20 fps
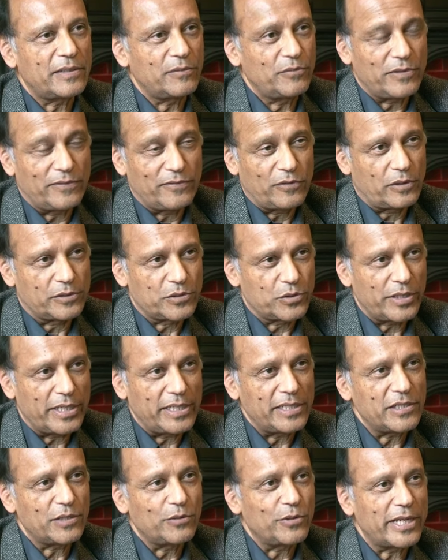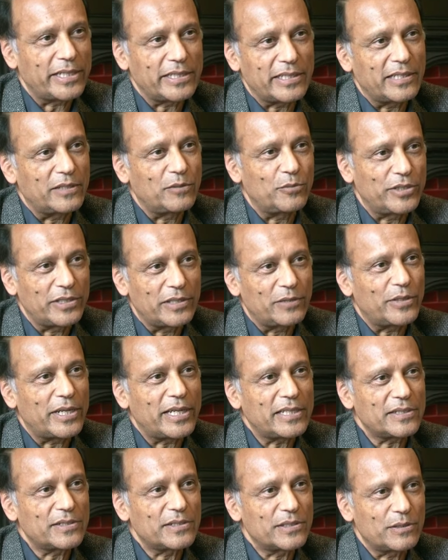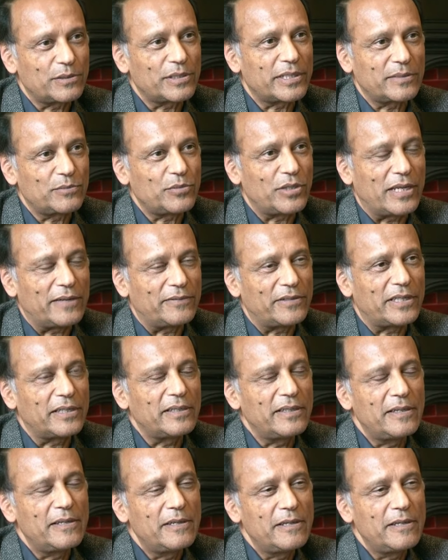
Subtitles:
and we've also integrated it with the rest so that we have a